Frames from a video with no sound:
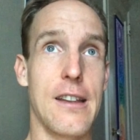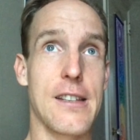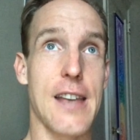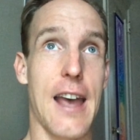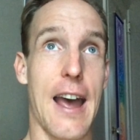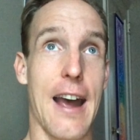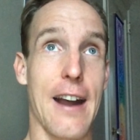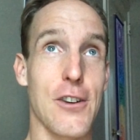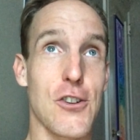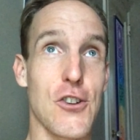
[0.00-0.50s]
it's
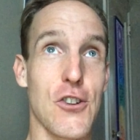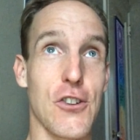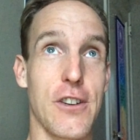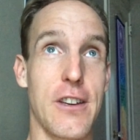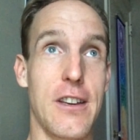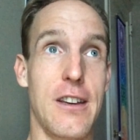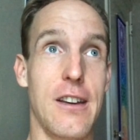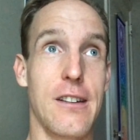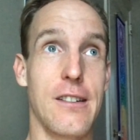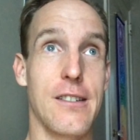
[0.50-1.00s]

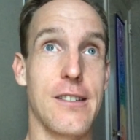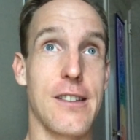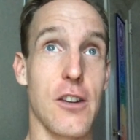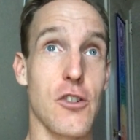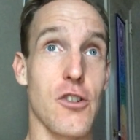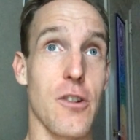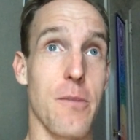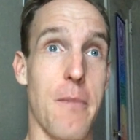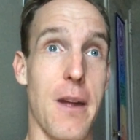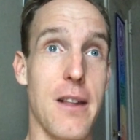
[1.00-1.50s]
actually
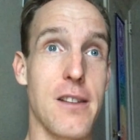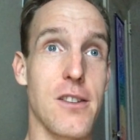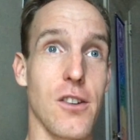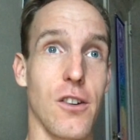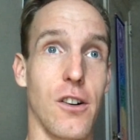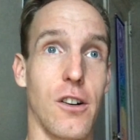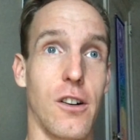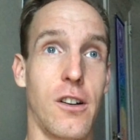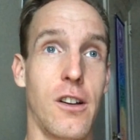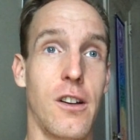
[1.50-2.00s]

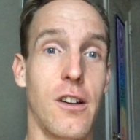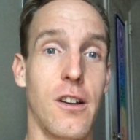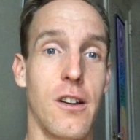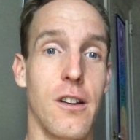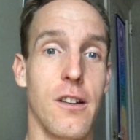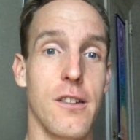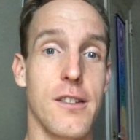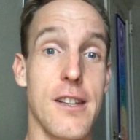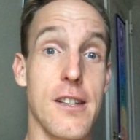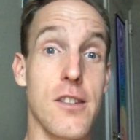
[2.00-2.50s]
detrimental,
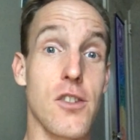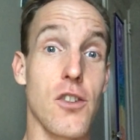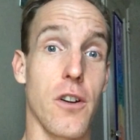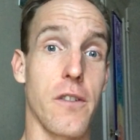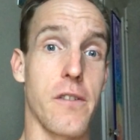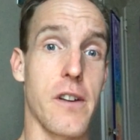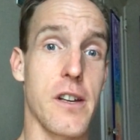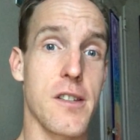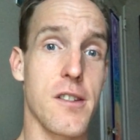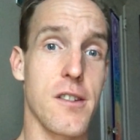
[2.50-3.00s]

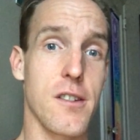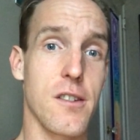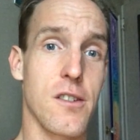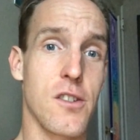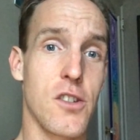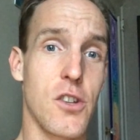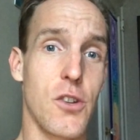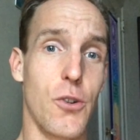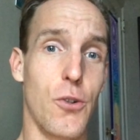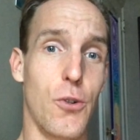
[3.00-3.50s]
disservice
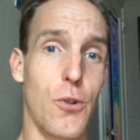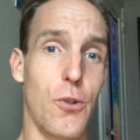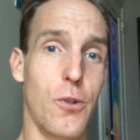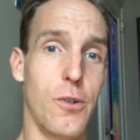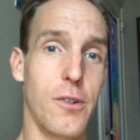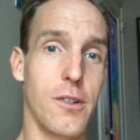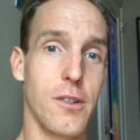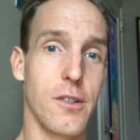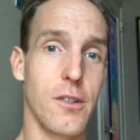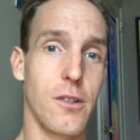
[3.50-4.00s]

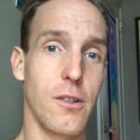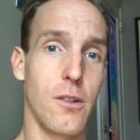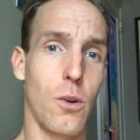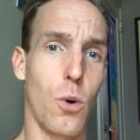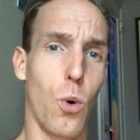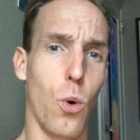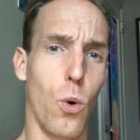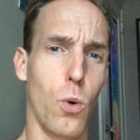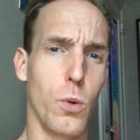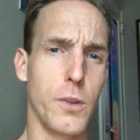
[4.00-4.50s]
to
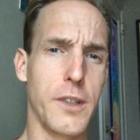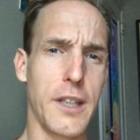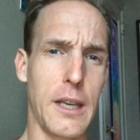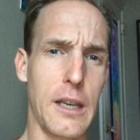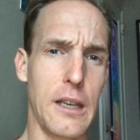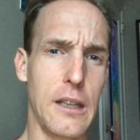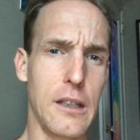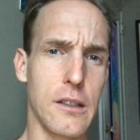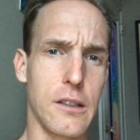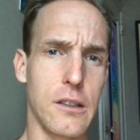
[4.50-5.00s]
hold
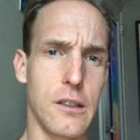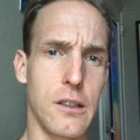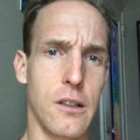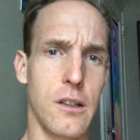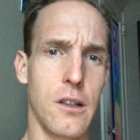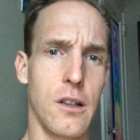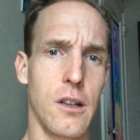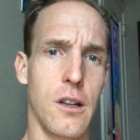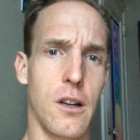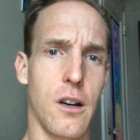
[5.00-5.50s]
in
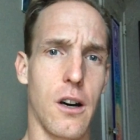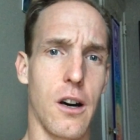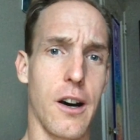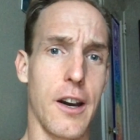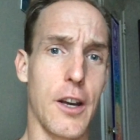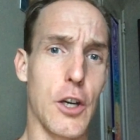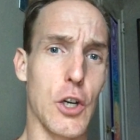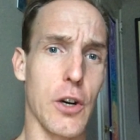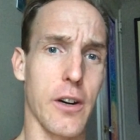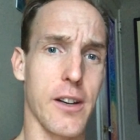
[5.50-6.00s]
our
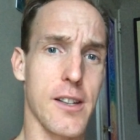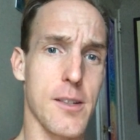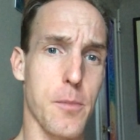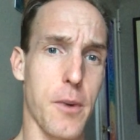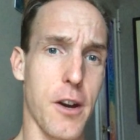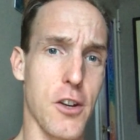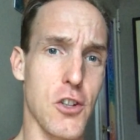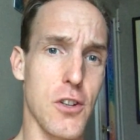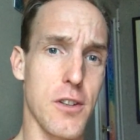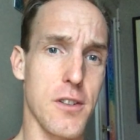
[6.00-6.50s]
inner
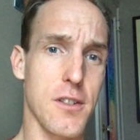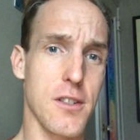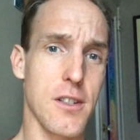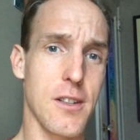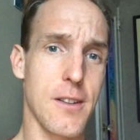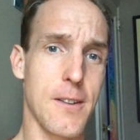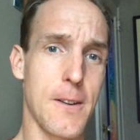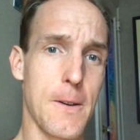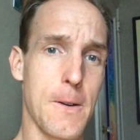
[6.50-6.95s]
expressions.